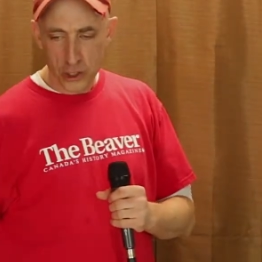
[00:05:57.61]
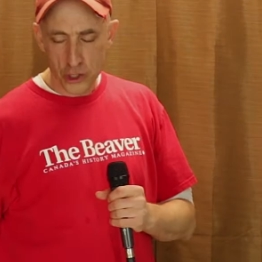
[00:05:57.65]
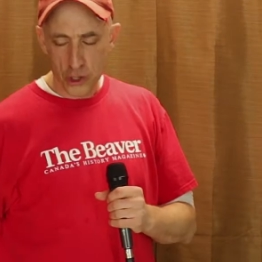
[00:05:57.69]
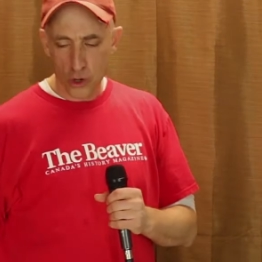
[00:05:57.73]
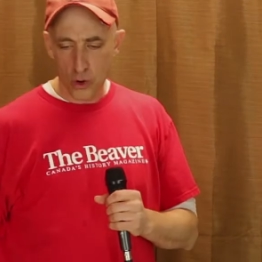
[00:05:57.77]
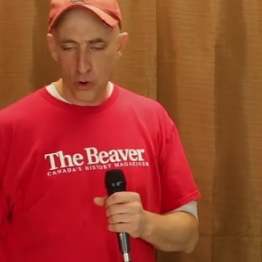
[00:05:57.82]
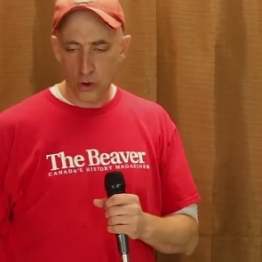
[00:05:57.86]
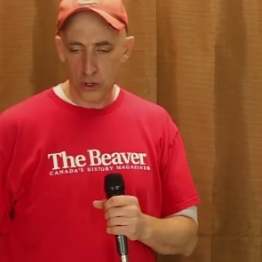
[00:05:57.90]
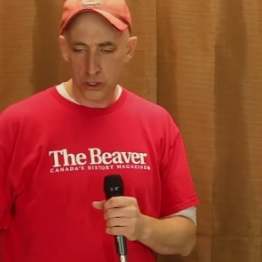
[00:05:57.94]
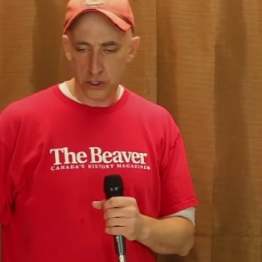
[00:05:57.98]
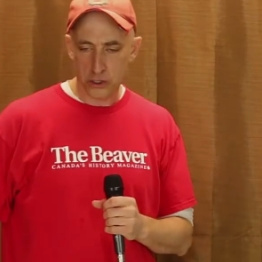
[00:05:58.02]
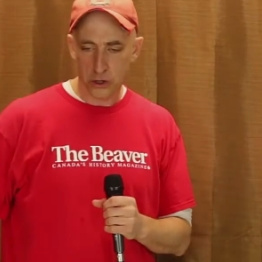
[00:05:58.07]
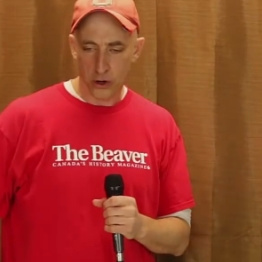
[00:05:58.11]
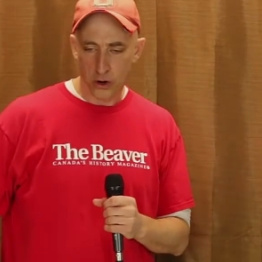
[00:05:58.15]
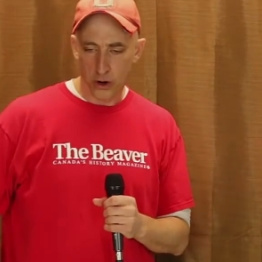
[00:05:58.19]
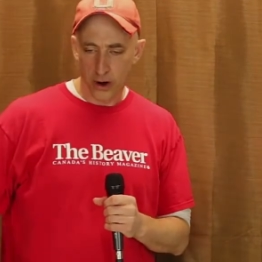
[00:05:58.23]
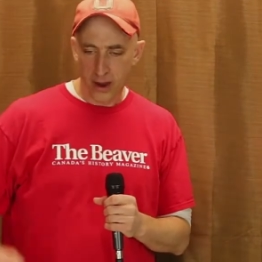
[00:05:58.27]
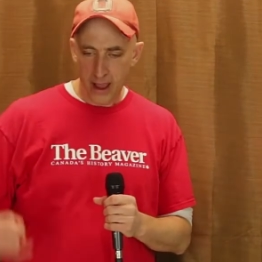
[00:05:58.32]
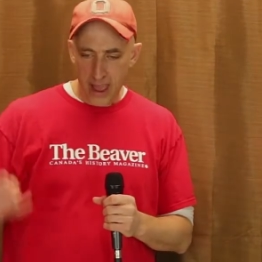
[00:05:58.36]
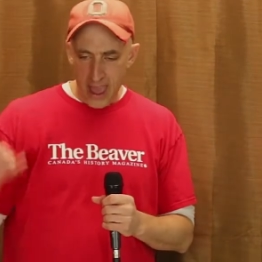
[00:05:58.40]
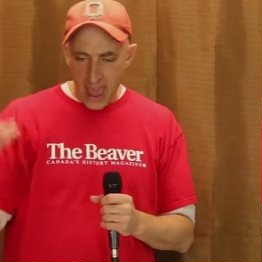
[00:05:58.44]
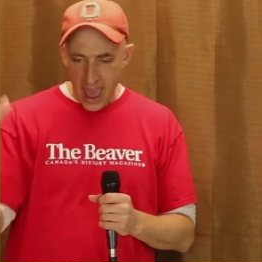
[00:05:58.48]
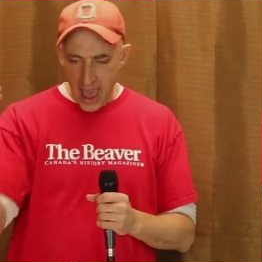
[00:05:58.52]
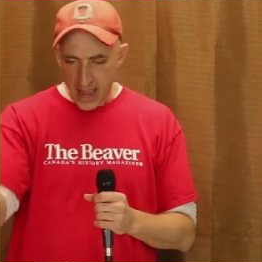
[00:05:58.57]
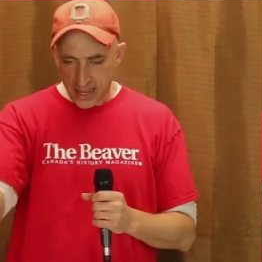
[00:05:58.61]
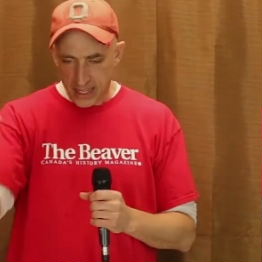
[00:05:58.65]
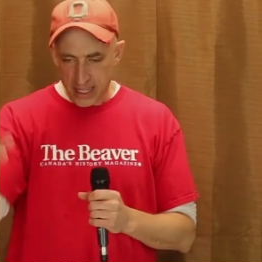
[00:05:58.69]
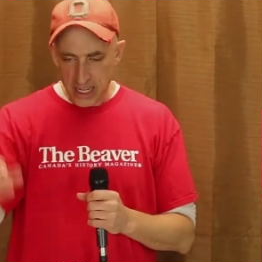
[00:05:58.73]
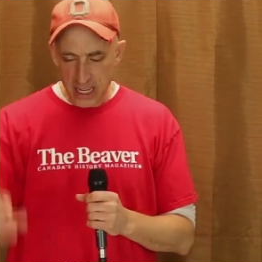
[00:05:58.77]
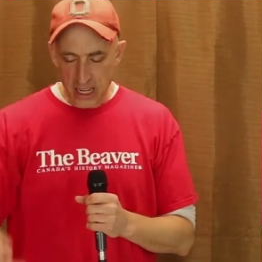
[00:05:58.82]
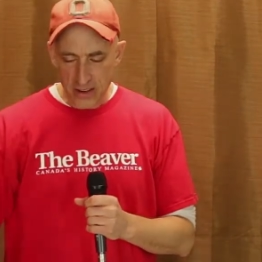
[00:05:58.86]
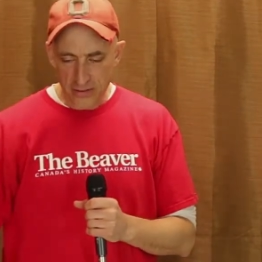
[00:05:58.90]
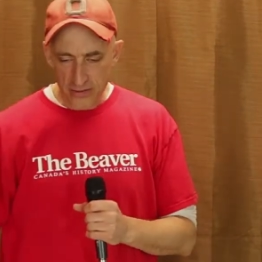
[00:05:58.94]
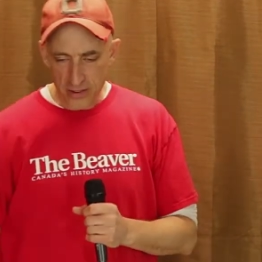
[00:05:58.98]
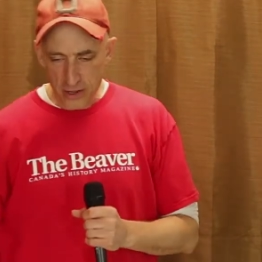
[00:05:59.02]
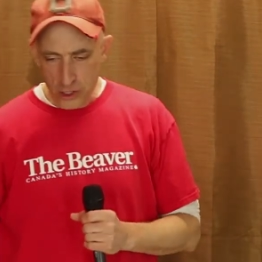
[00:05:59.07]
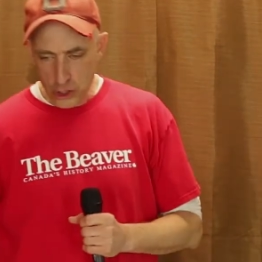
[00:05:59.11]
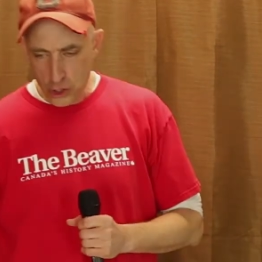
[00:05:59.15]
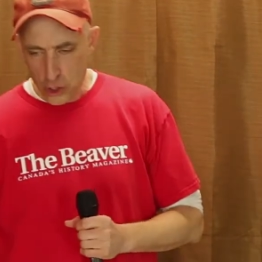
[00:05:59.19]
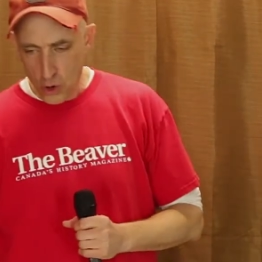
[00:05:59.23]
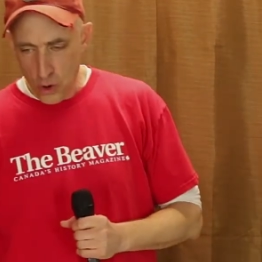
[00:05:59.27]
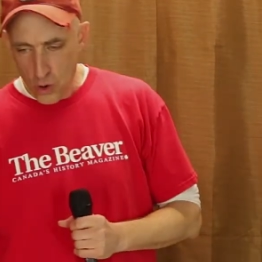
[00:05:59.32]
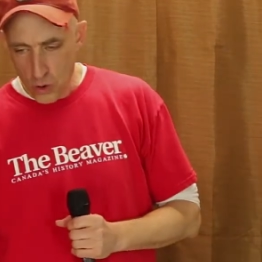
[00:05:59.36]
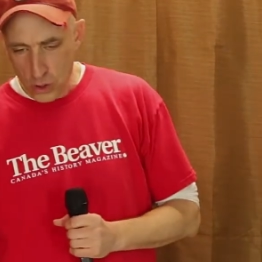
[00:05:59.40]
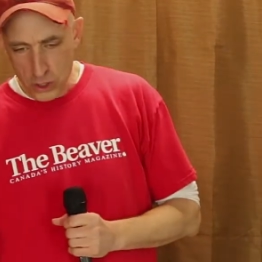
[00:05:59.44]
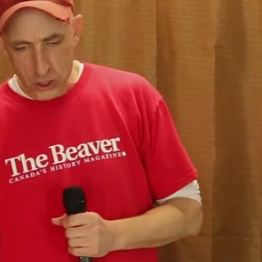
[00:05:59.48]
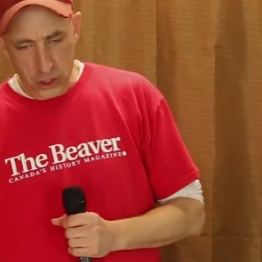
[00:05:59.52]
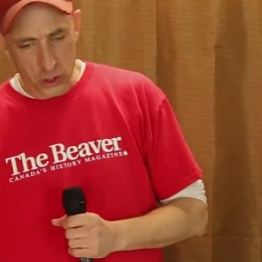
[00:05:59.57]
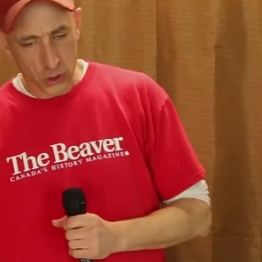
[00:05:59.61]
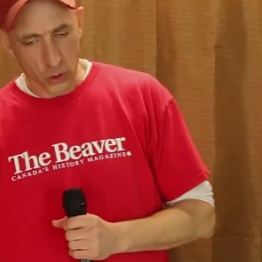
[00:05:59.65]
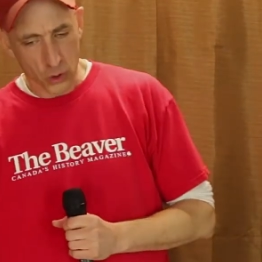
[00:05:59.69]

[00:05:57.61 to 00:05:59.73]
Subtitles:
jokes or Antifa jokes